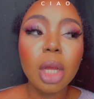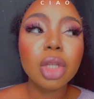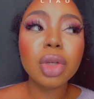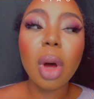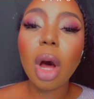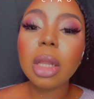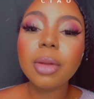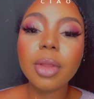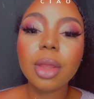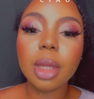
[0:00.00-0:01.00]
So all
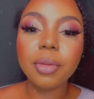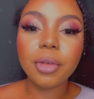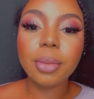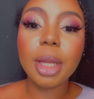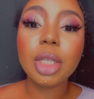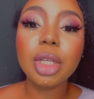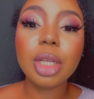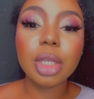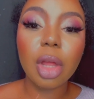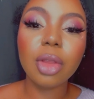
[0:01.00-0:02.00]
of this information
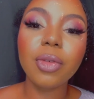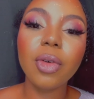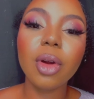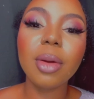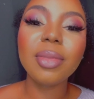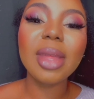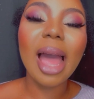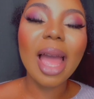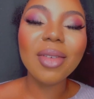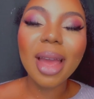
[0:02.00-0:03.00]
is on the form.
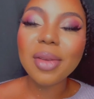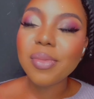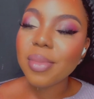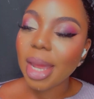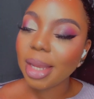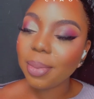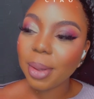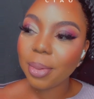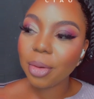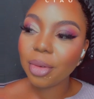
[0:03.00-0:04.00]
I've had many
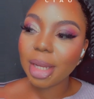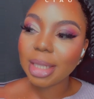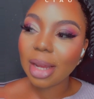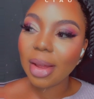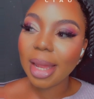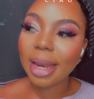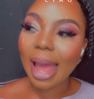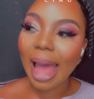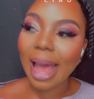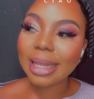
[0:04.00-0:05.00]
people reach out and
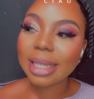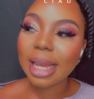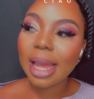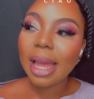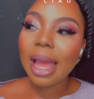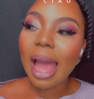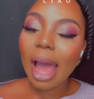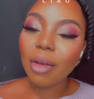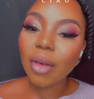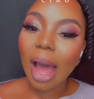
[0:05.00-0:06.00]
ask,
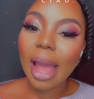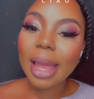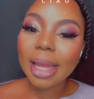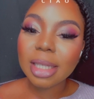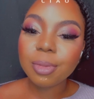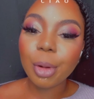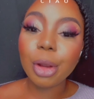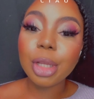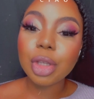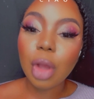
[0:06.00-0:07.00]
have I
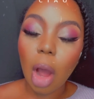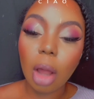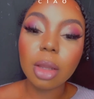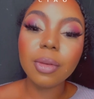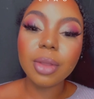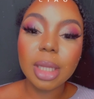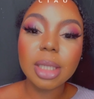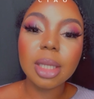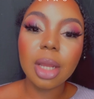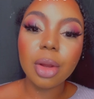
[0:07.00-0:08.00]
experienced all of these
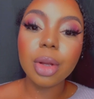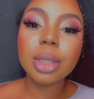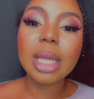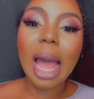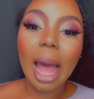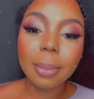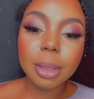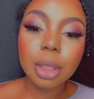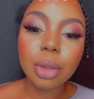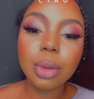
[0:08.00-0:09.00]
scenarios?
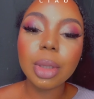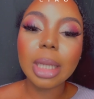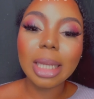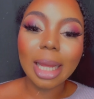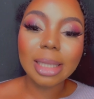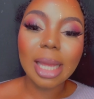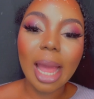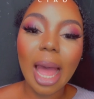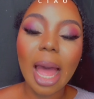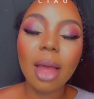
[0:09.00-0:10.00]
Absolutely, yes, I
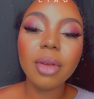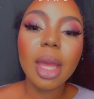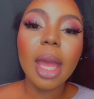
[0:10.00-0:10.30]
have.